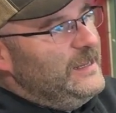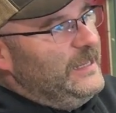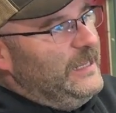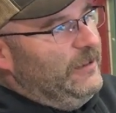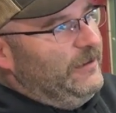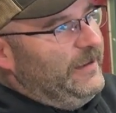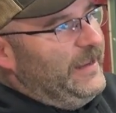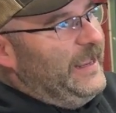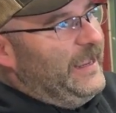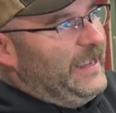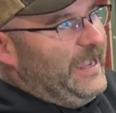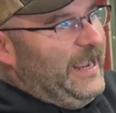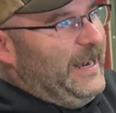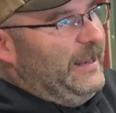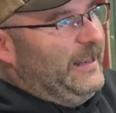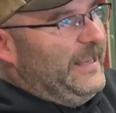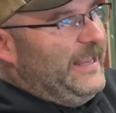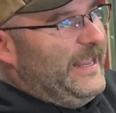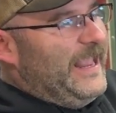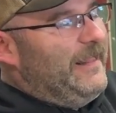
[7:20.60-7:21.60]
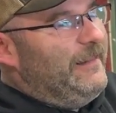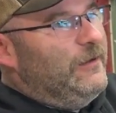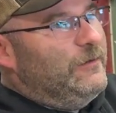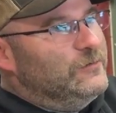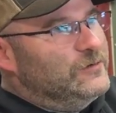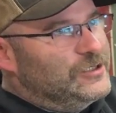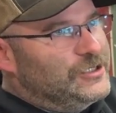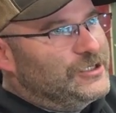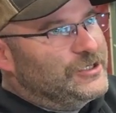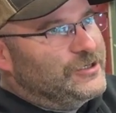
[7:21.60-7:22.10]
you'll get kind of
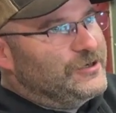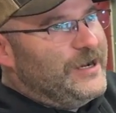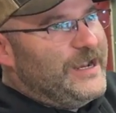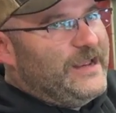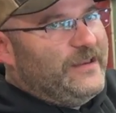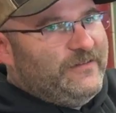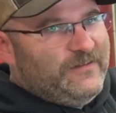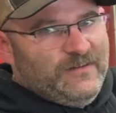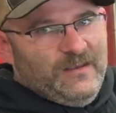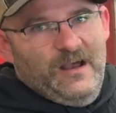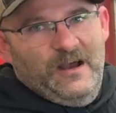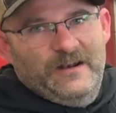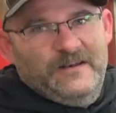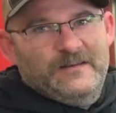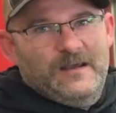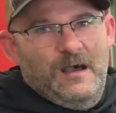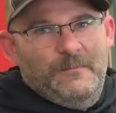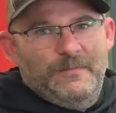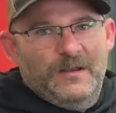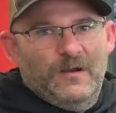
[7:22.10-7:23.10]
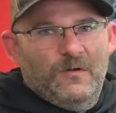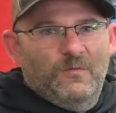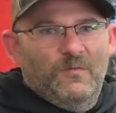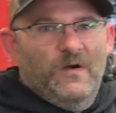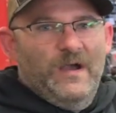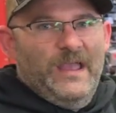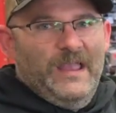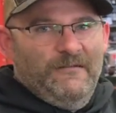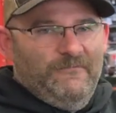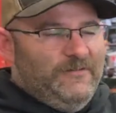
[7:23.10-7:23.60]
yellow streaks on top of your
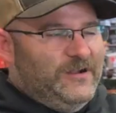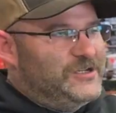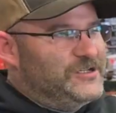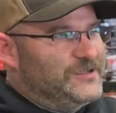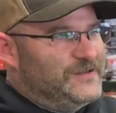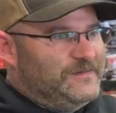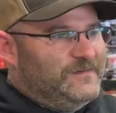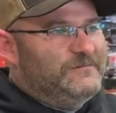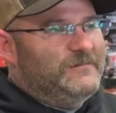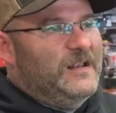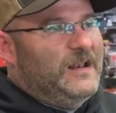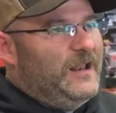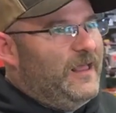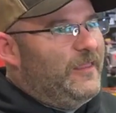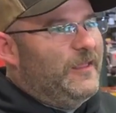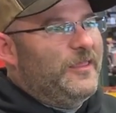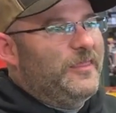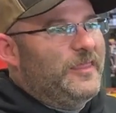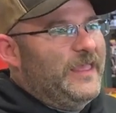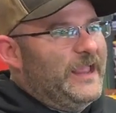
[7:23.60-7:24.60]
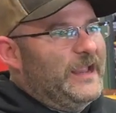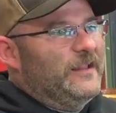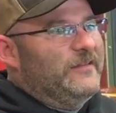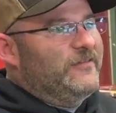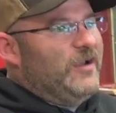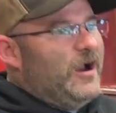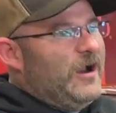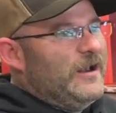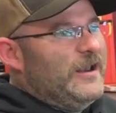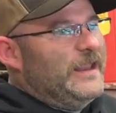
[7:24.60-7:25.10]
white, which another thing, it's
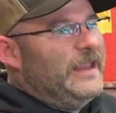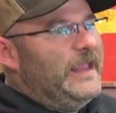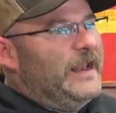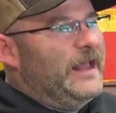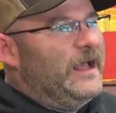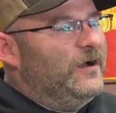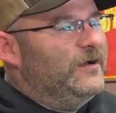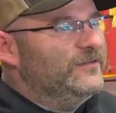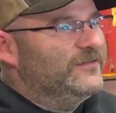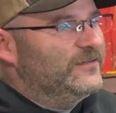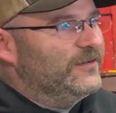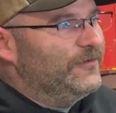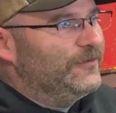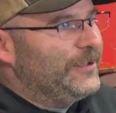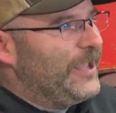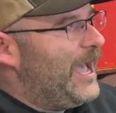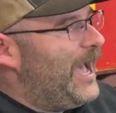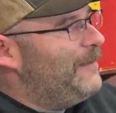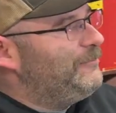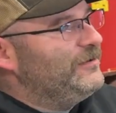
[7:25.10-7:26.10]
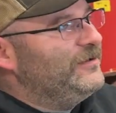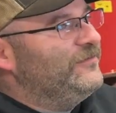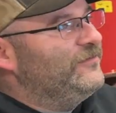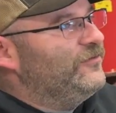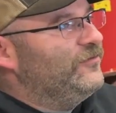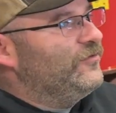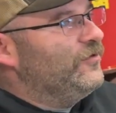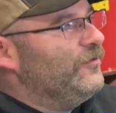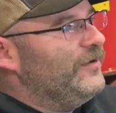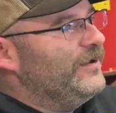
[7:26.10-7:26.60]
hard to get out. So Captains
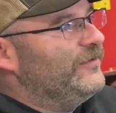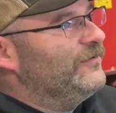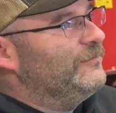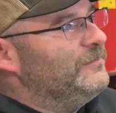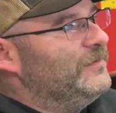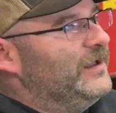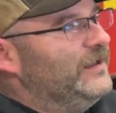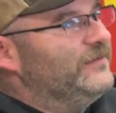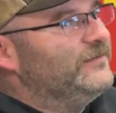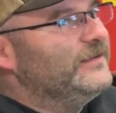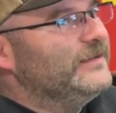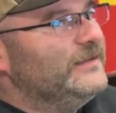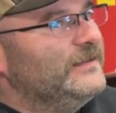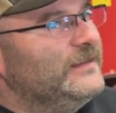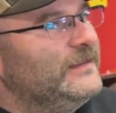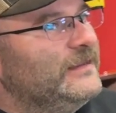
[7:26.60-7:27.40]
is always a must.